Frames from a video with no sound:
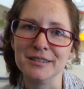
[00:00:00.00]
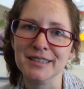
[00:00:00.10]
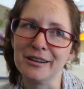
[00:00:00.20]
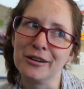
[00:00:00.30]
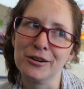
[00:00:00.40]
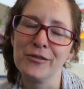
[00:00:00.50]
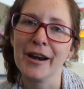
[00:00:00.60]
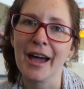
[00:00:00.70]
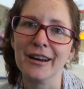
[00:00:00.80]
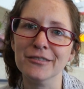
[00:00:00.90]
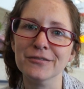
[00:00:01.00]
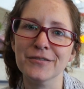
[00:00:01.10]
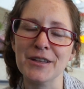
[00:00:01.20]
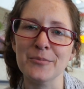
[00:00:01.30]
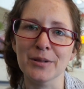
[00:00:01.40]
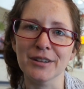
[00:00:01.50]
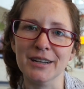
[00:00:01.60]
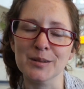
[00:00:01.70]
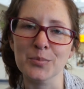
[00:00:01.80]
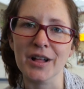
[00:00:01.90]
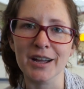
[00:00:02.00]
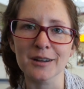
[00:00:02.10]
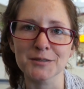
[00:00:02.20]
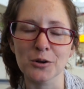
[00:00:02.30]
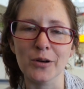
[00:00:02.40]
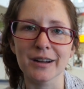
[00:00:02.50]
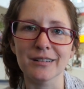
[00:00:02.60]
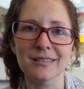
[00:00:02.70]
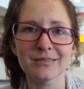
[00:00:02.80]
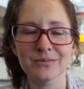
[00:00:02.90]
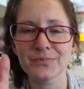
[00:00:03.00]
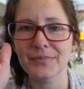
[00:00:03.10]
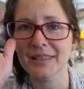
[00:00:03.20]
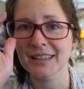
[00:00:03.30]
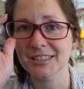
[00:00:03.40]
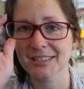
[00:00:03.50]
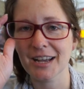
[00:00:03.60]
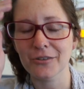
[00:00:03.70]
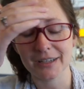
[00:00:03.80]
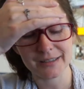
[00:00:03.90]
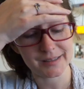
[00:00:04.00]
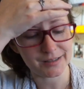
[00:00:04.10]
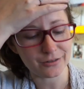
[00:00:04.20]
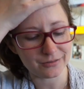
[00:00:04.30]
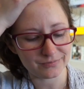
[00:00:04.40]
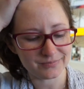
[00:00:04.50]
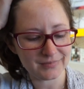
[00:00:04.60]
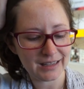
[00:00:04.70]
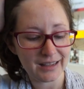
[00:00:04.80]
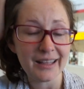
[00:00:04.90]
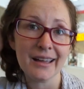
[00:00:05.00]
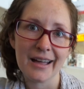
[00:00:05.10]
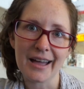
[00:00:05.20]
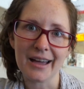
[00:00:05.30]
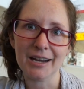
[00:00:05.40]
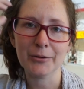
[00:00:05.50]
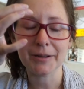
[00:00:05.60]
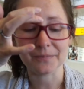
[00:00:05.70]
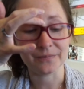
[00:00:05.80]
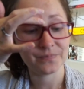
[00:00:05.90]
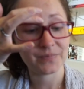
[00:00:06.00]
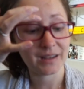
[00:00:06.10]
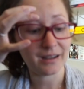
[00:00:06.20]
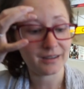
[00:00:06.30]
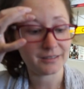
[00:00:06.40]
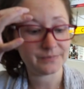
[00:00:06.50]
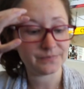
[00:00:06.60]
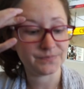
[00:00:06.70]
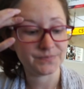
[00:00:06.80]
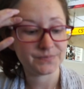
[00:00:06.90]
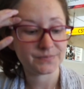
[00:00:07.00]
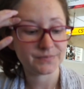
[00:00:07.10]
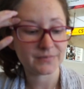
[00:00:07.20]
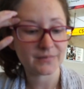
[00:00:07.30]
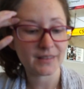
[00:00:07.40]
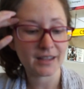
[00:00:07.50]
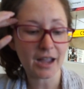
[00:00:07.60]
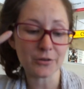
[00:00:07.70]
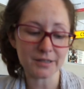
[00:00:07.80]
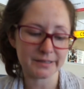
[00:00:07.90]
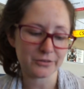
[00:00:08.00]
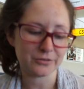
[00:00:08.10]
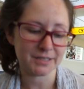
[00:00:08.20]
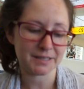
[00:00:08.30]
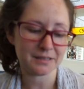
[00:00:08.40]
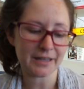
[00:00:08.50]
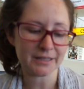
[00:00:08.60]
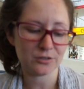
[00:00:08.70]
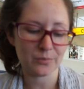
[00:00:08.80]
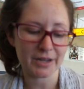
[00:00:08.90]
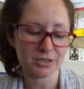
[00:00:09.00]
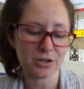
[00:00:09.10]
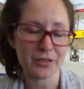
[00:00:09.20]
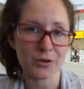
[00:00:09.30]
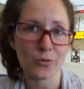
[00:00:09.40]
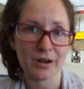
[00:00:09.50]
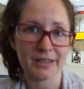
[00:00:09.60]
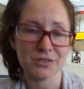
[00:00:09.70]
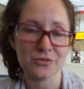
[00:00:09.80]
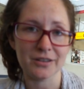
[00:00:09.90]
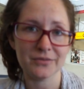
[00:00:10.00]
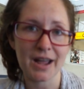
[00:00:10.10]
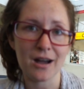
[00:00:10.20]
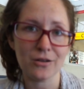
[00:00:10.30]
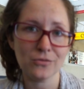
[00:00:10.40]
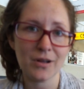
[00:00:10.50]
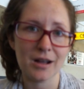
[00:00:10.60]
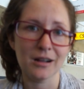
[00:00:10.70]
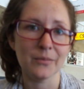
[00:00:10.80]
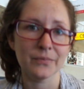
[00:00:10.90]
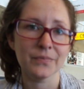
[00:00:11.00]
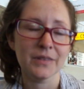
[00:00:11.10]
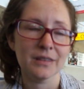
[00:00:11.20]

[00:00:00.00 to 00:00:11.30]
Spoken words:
is that you're going to run out of the ability to play after a while. That's just how it is. So, anyway, I would also just like to remind y'all that where I do live now, I'm